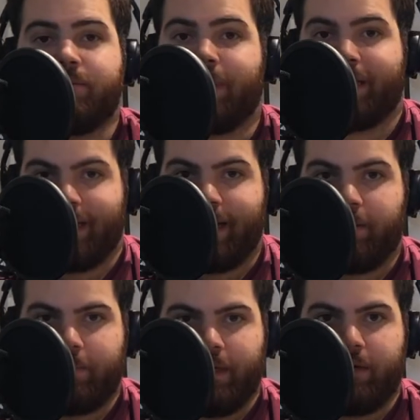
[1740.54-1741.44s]
my
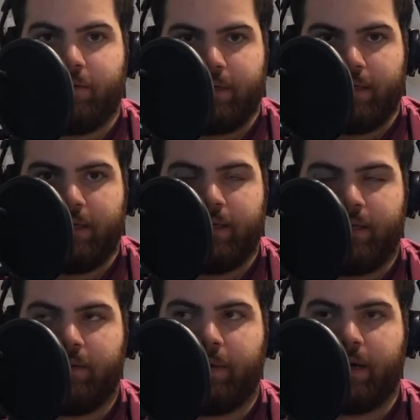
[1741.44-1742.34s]
cat meowing
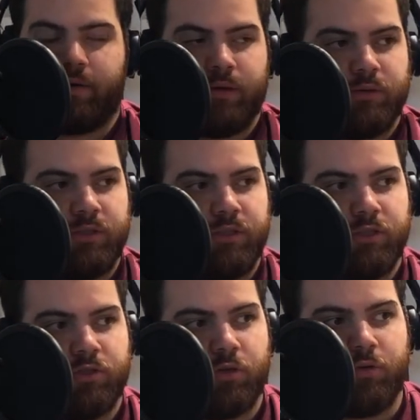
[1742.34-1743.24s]
in the background. She's
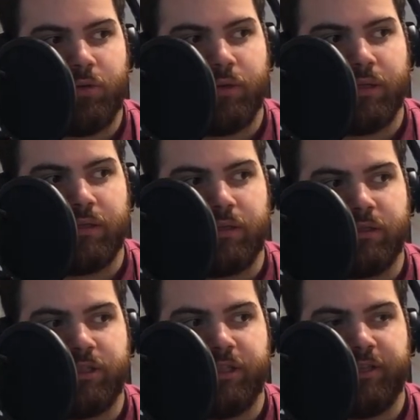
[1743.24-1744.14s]
so annoying.
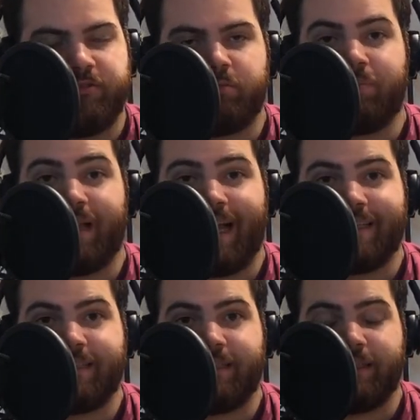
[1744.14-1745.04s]
She loves
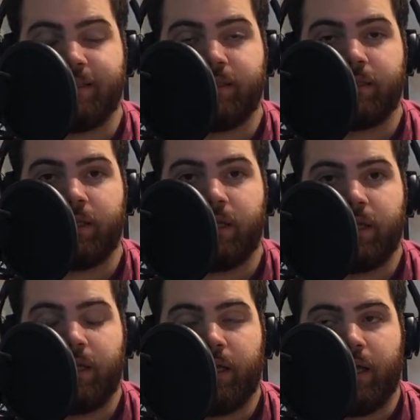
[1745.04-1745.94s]
plastic,
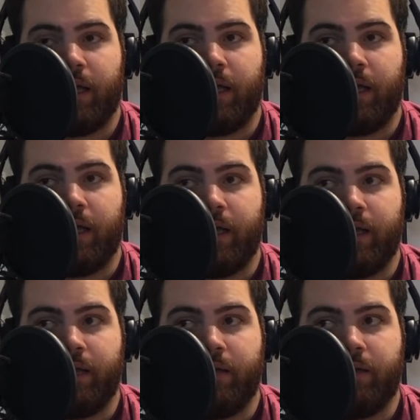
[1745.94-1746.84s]

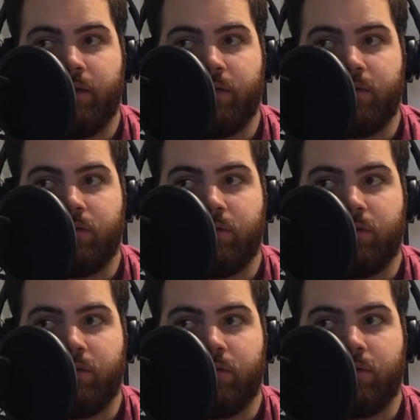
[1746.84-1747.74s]
and
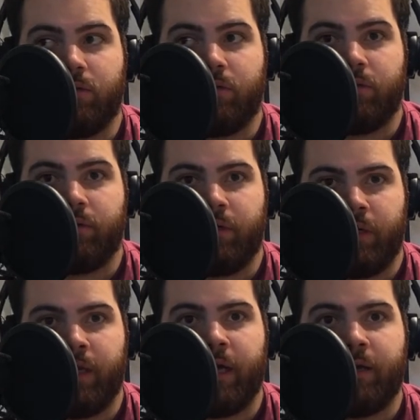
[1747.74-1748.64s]

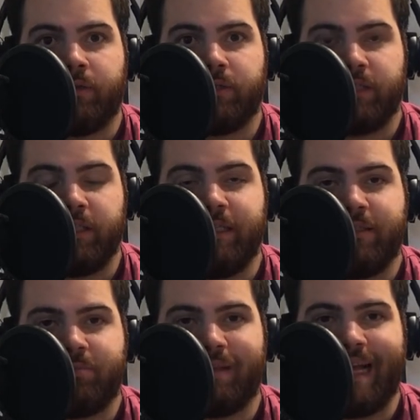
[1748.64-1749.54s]
yeah, she
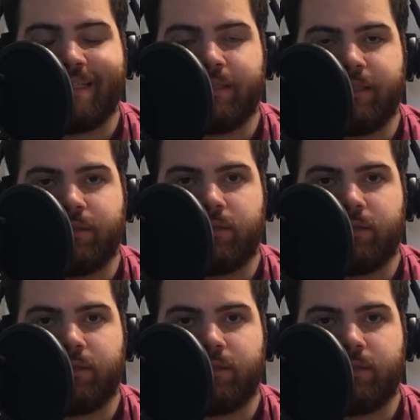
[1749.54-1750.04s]
eats plastic.